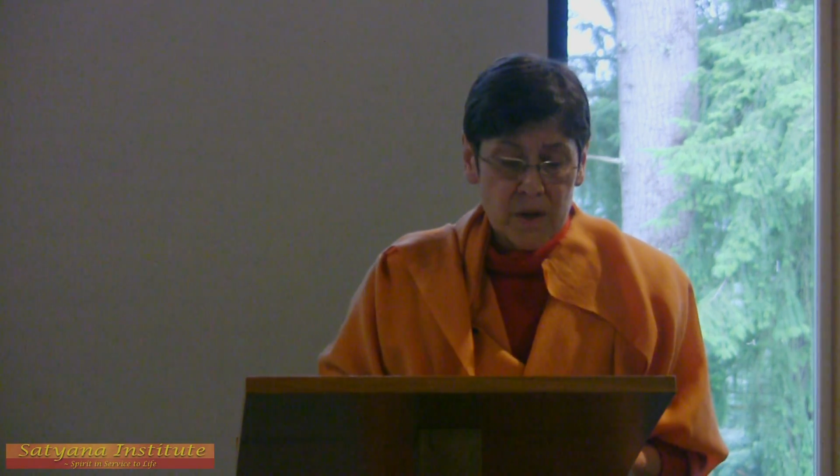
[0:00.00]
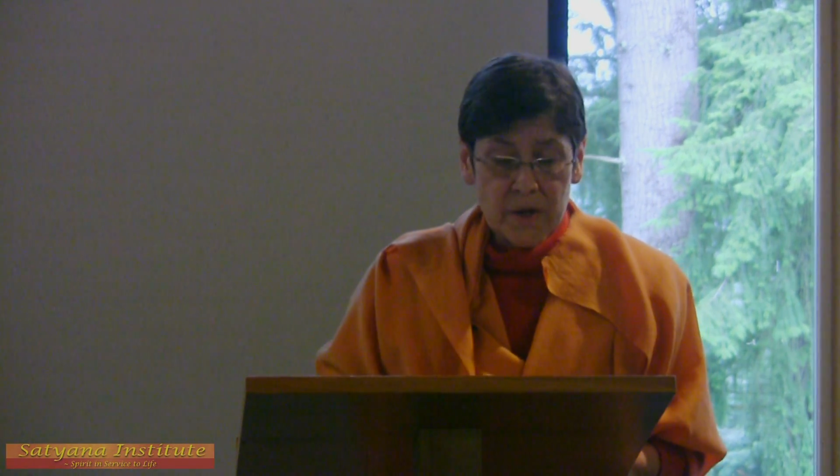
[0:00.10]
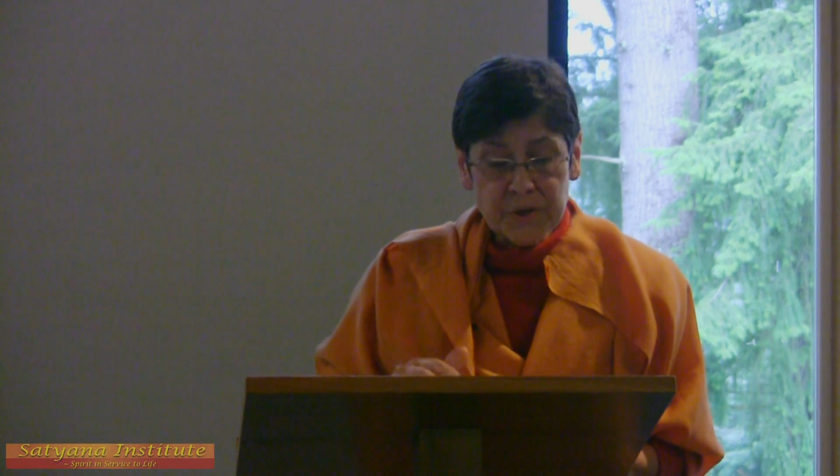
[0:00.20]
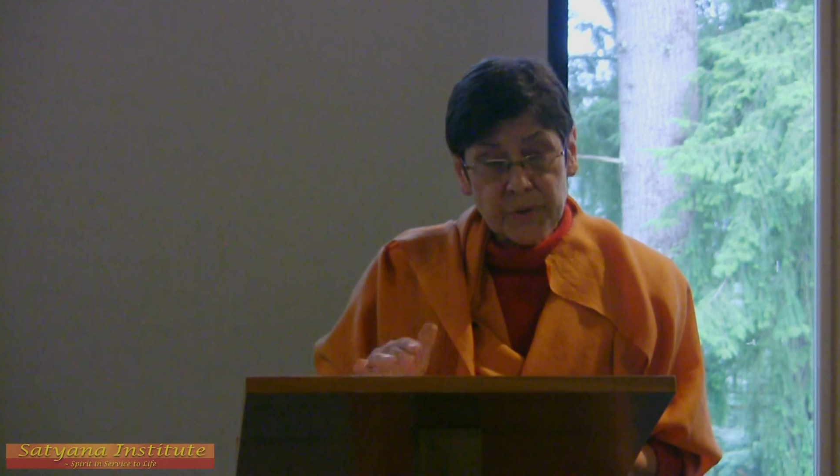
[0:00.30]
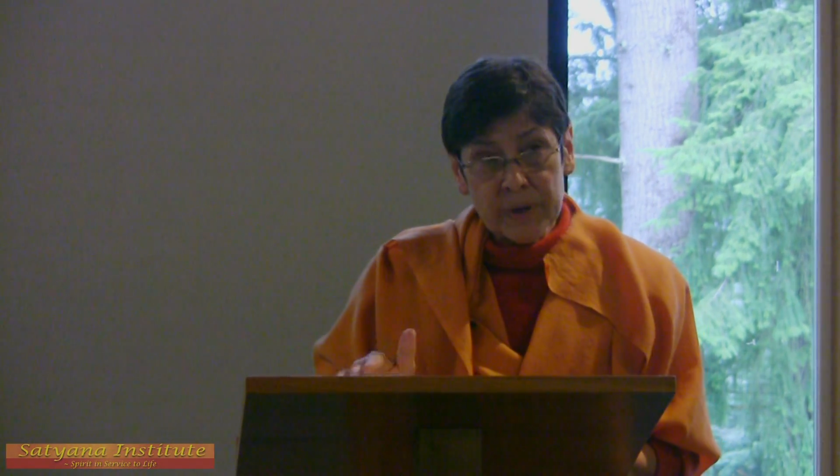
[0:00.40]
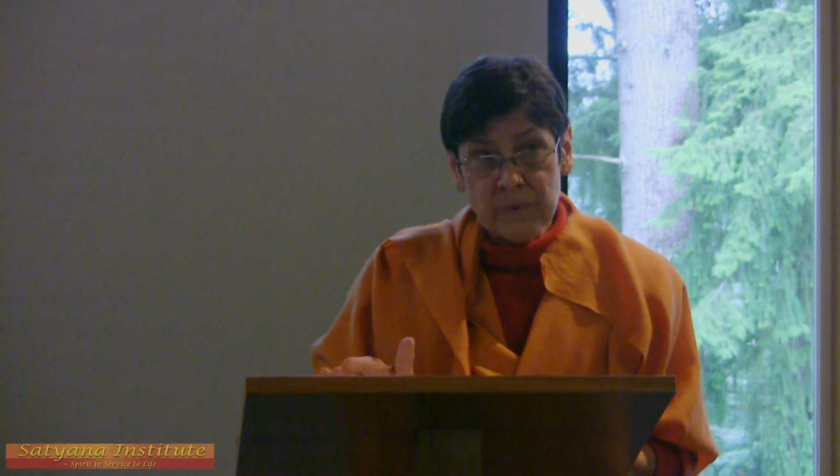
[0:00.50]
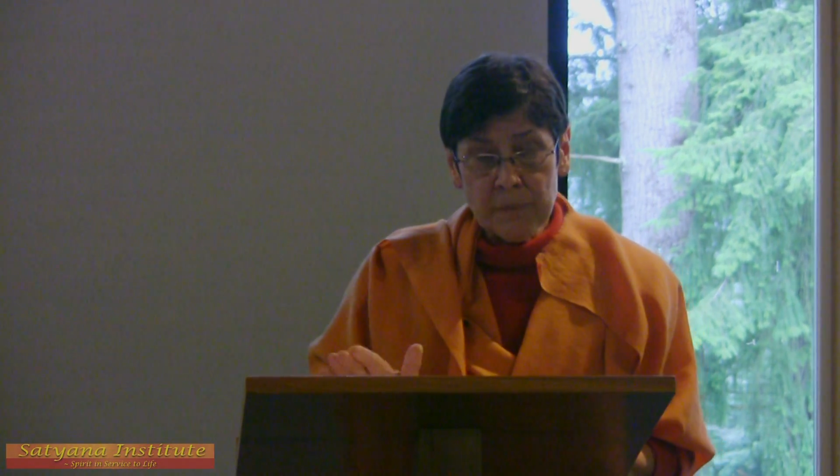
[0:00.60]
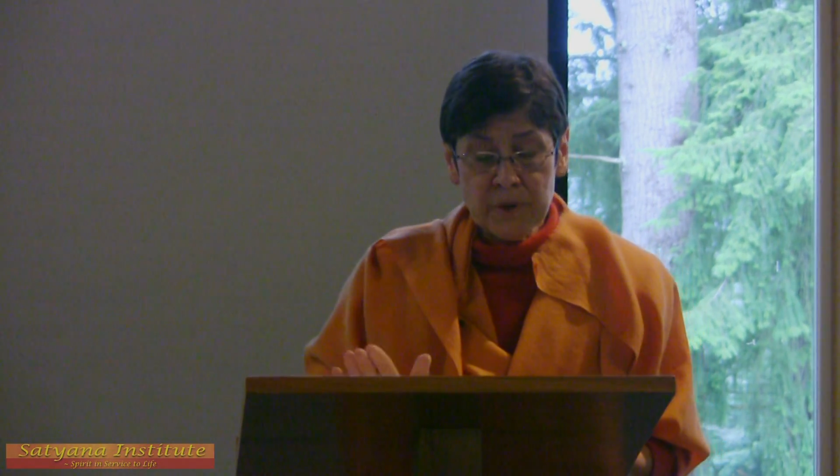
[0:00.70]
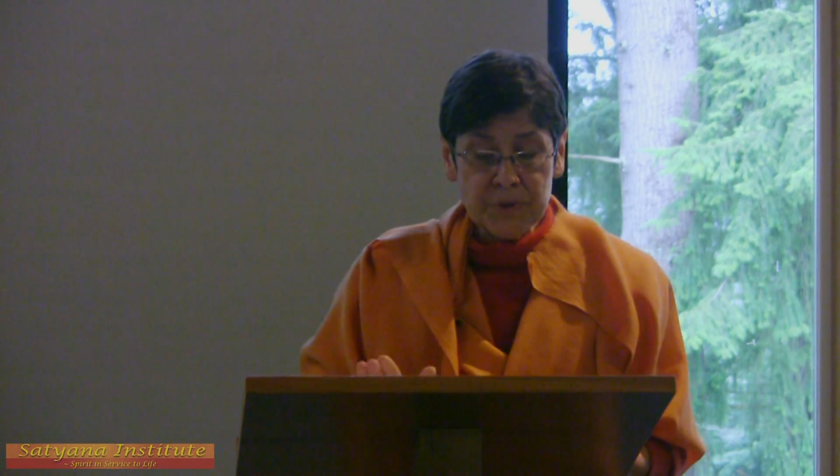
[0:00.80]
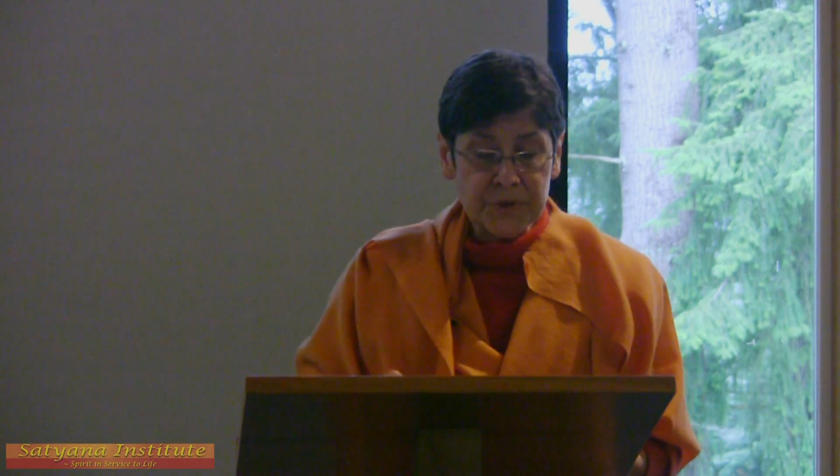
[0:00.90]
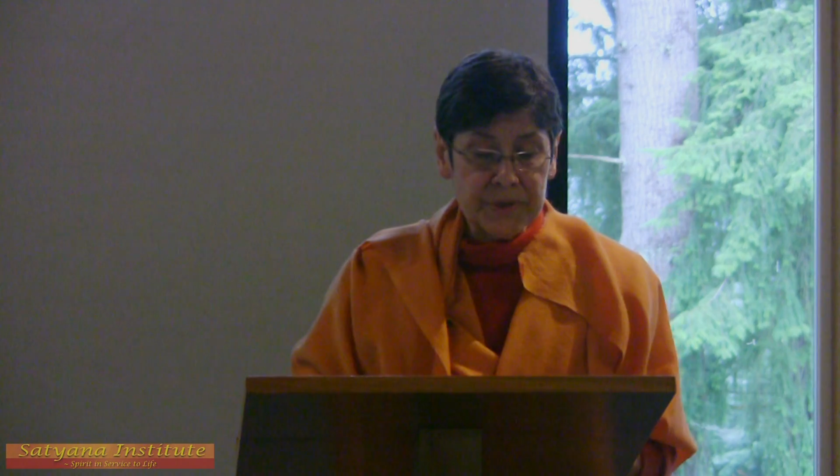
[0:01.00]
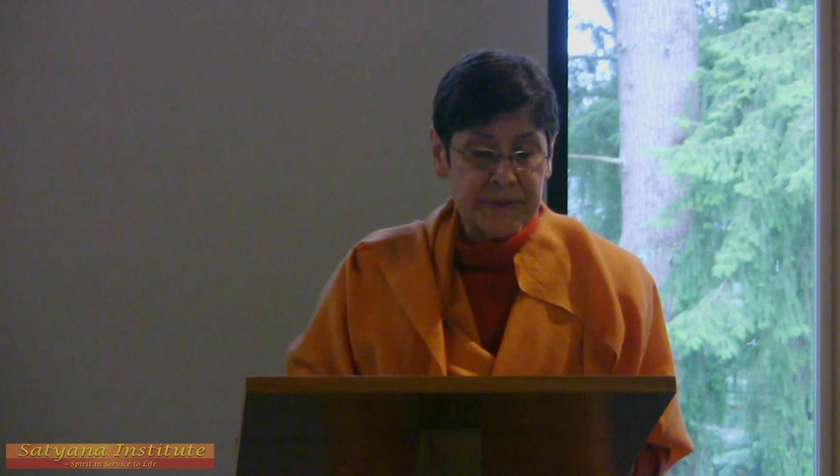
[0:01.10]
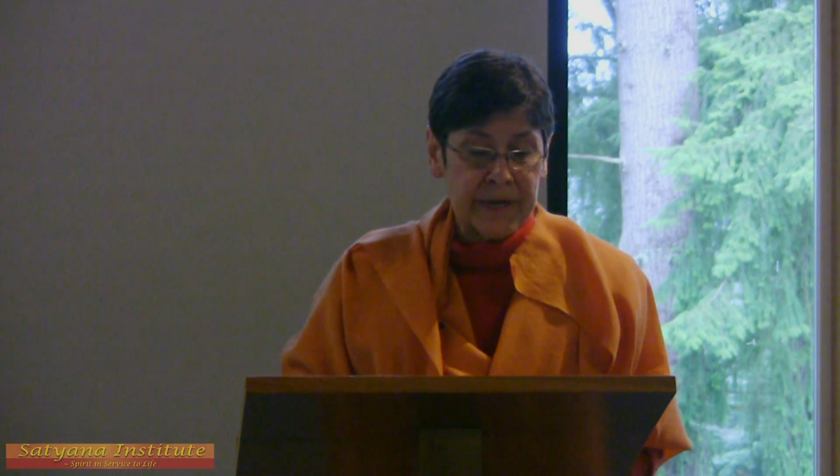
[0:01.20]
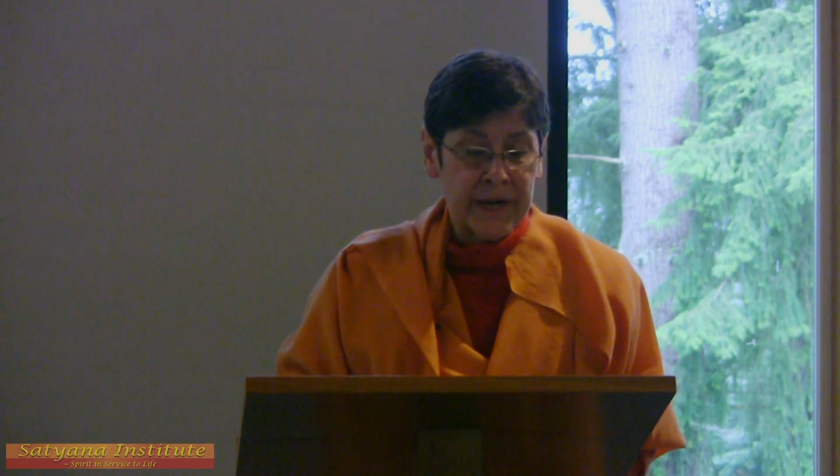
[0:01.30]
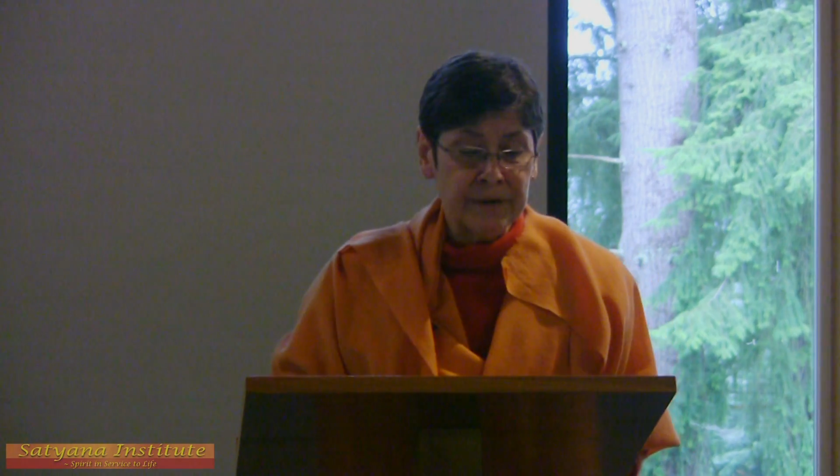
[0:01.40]
Now, during
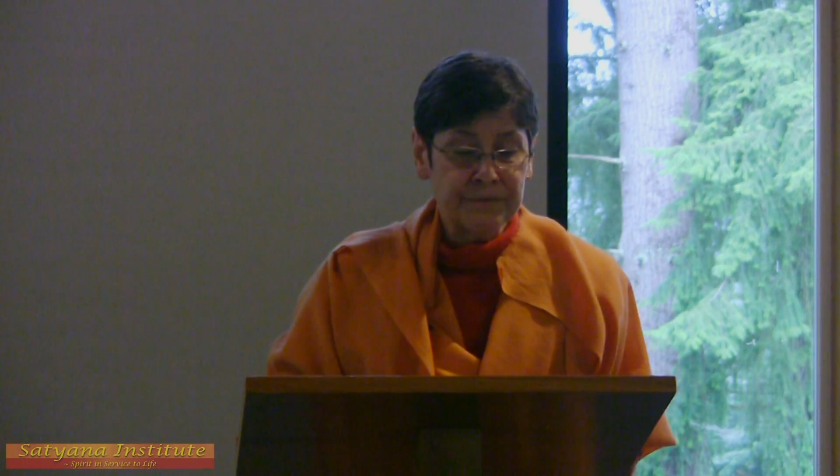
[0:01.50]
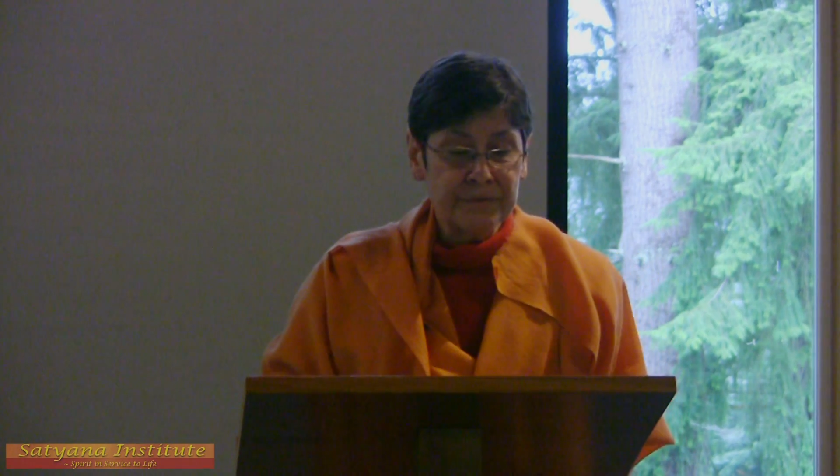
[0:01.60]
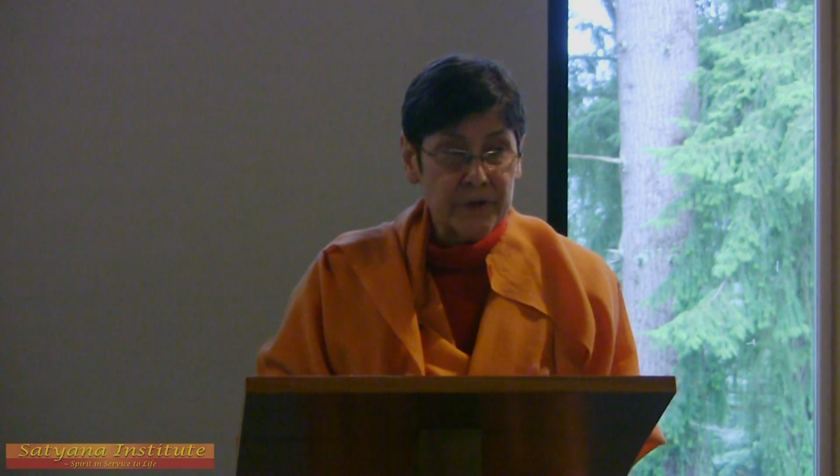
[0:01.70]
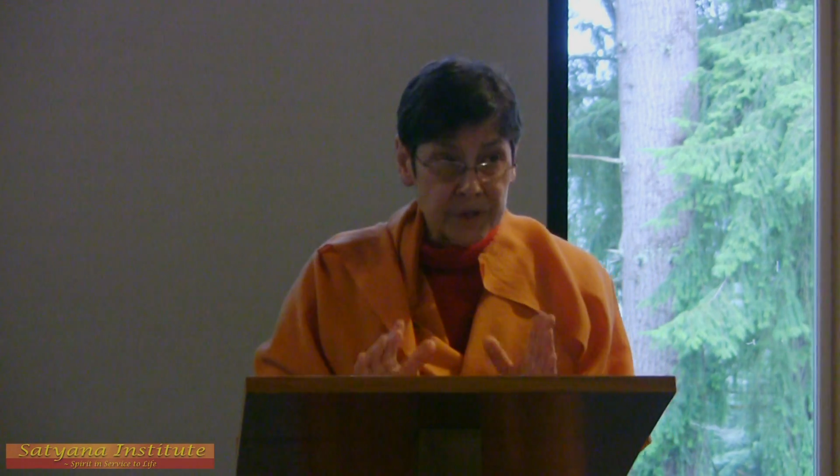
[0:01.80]
Ramakrishna's life,